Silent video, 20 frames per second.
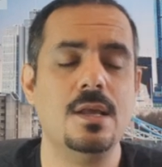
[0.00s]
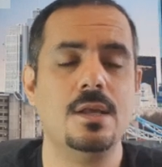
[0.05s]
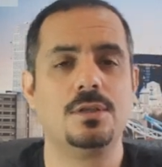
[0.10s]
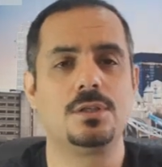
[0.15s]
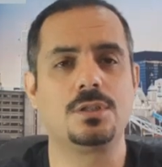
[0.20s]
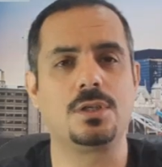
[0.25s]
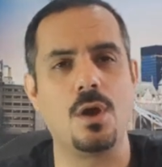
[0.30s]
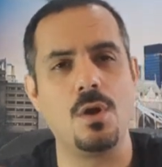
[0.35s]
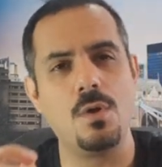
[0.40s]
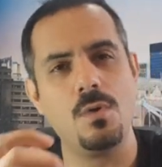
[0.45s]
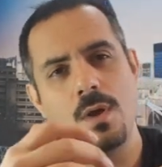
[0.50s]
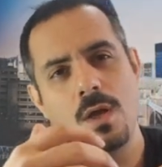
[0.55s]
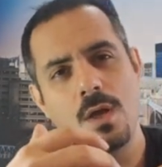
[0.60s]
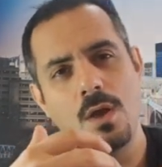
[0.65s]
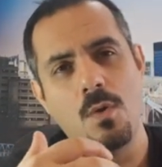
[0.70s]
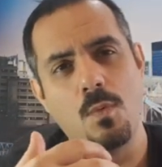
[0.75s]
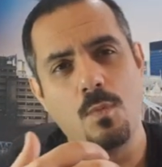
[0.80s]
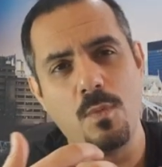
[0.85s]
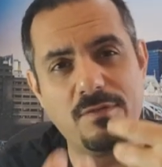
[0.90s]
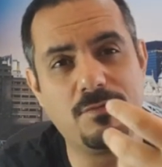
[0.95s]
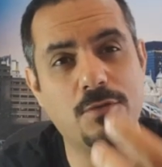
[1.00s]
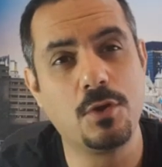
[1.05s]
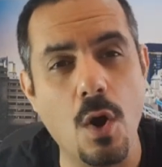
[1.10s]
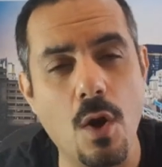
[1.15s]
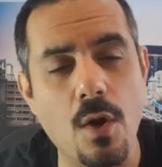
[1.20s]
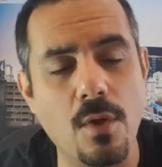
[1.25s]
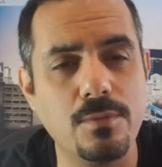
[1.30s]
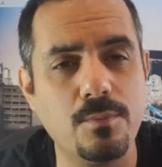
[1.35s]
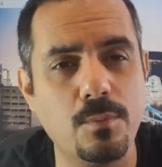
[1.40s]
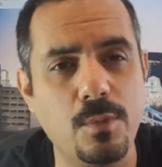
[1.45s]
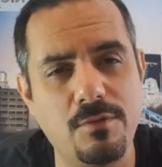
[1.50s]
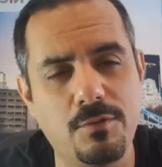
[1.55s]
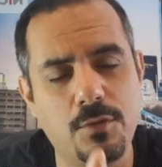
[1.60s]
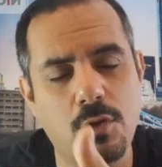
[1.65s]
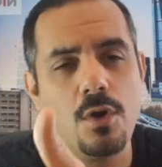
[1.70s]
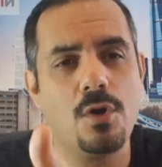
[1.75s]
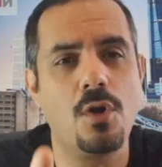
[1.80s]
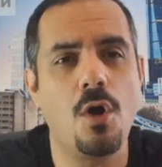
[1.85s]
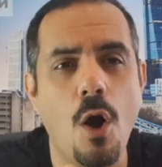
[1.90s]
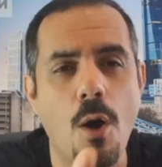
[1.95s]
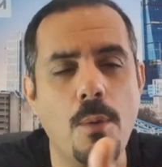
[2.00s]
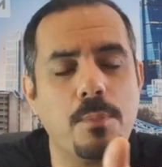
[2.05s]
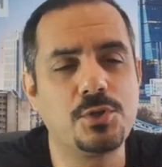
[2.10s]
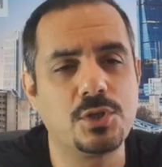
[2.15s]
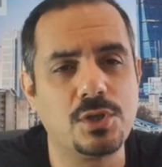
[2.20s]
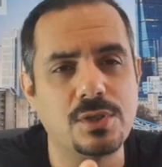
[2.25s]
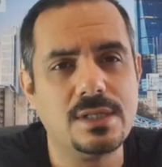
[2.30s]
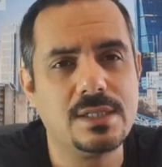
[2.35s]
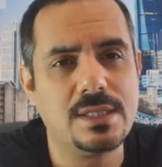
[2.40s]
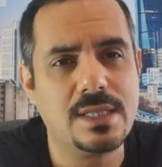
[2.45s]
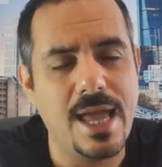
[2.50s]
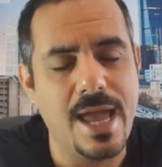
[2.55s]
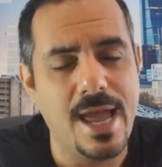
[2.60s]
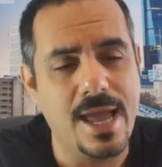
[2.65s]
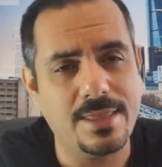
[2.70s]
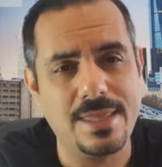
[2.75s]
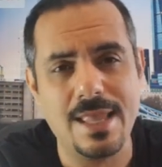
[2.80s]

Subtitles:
So we've got options there.